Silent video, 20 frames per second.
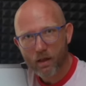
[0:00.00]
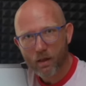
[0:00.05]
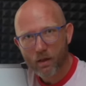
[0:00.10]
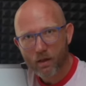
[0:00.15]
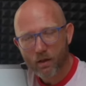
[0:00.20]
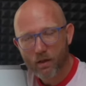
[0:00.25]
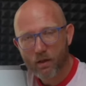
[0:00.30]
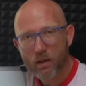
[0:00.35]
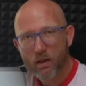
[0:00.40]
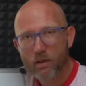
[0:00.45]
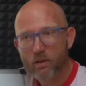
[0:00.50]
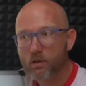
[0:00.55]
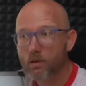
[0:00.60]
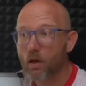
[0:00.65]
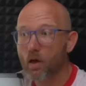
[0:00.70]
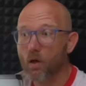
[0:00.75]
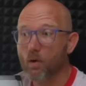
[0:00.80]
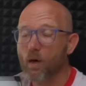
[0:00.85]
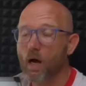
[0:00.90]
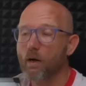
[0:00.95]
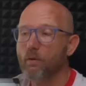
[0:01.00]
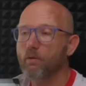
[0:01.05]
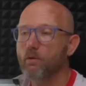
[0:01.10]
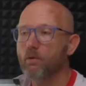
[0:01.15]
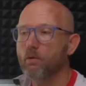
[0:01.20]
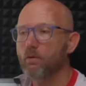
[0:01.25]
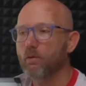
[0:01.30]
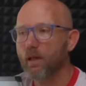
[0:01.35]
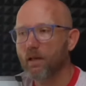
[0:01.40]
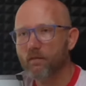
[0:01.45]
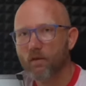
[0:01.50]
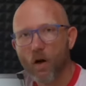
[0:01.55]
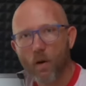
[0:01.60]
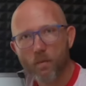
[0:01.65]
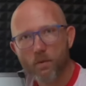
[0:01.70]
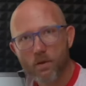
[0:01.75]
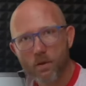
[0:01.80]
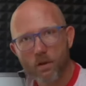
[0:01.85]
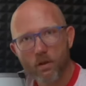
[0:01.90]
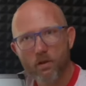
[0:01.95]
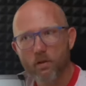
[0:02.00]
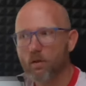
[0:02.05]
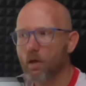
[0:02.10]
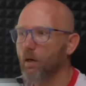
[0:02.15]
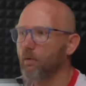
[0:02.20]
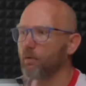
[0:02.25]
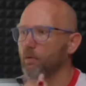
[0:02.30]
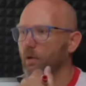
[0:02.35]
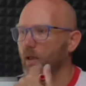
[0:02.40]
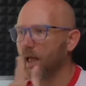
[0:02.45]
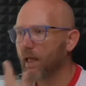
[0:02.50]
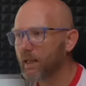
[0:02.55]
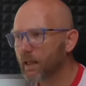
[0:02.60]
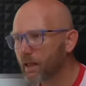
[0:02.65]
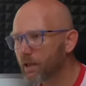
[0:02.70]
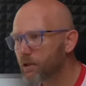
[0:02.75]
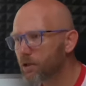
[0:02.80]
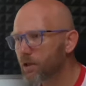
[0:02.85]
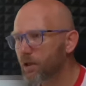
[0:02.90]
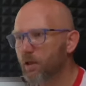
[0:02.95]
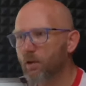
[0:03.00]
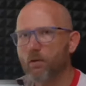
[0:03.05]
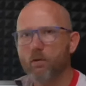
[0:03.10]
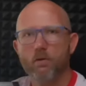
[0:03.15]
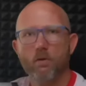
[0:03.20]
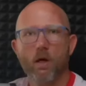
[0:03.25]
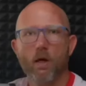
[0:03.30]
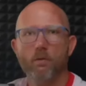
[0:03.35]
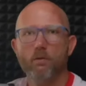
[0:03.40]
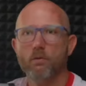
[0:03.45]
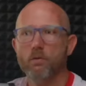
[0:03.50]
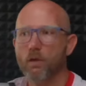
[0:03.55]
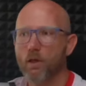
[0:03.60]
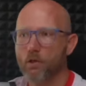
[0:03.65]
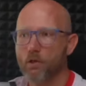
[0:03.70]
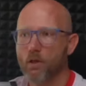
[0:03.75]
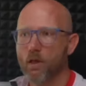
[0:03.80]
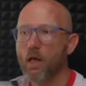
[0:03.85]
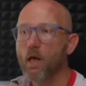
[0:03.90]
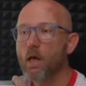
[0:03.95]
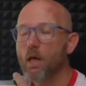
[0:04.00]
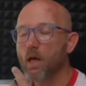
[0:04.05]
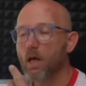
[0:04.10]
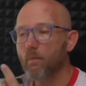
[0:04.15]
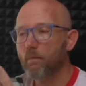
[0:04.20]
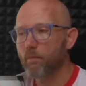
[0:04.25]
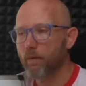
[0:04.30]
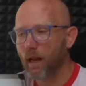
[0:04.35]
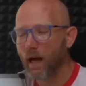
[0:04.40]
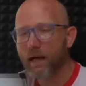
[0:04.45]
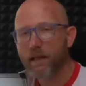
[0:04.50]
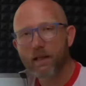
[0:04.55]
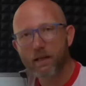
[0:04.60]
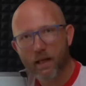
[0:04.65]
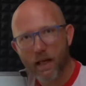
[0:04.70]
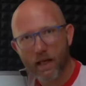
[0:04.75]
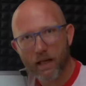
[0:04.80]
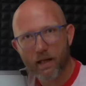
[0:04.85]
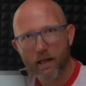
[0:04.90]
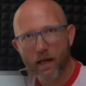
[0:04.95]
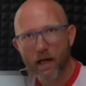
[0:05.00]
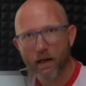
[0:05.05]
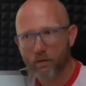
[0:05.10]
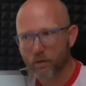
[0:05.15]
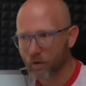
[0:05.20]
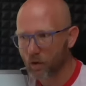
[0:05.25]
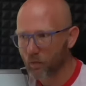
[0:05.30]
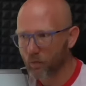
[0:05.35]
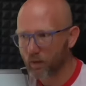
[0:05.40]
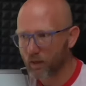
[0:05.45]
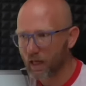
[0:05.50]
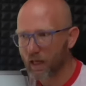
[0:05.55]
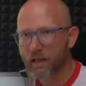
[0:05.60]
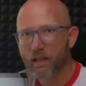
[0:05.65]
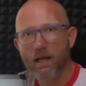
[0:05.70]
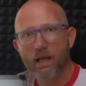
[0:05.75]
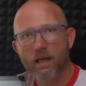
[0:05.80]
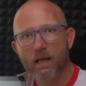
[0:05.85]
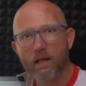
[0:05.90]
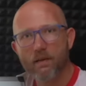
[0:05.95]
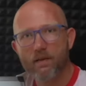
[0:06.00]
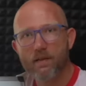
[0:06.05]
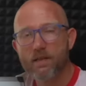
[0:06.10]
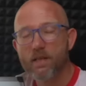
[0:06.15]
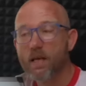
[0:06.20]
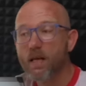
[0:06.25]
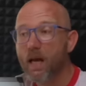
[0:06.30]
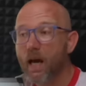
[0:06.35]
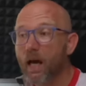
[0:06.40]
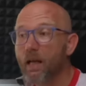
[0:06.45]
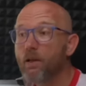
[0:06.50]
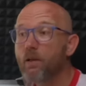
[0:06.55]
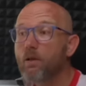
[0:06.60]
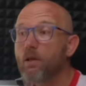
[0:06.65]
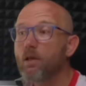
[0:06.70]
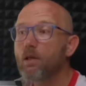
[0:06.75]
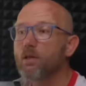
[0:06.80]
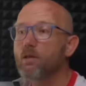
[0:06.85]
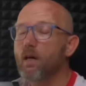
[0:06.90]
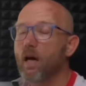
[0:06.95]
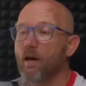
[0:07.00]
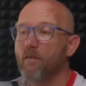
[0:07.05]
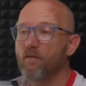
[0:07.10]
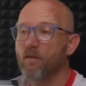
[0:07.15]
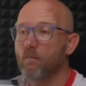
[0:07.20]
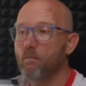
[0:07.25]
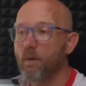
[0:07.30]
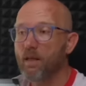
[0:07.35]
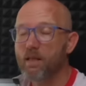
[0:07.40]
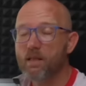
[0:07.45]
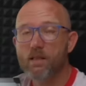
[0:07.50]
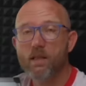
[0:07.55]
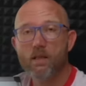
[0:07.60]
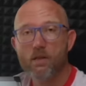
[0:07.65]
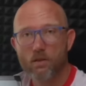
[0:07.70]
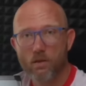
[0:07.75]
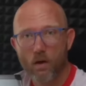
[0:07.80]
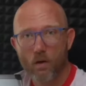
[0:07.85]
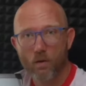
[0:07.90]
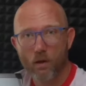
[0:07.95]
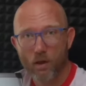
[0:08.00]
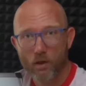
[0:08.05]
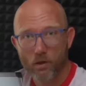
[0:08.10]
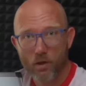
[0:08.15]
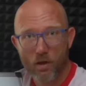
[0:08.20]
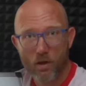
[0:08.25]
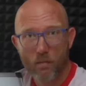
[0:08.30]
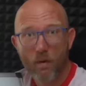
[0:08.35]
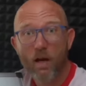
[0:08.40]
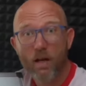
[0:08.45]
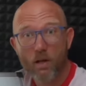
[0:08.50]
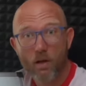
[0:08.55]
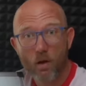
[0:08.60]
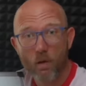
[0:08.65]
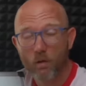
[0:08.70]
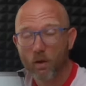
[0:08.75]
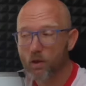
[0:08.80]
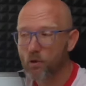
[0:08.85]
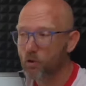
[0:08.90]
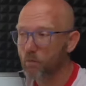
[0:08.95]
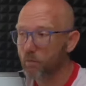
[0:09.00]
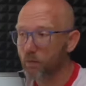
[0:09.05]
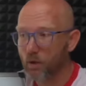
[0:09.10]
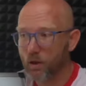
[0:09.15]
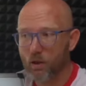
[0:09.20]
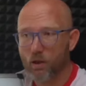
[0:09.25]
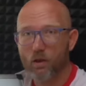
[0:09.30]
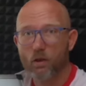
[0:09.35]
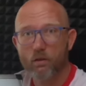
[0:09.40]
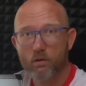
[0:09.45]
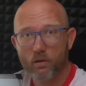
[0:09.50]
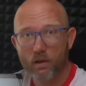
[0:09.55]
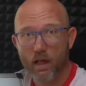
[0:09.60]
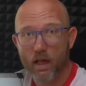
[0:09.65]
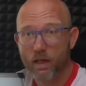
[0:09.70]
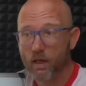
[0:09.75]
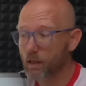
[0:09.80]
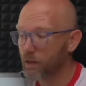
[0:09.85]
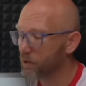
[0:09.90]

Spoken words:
You need to know how to do DevOps, you need to know how to do data engineering, you need to know how to actually apply the data, be data analyst, and you need to have the business knowledge, the domain knowledge to put it all together.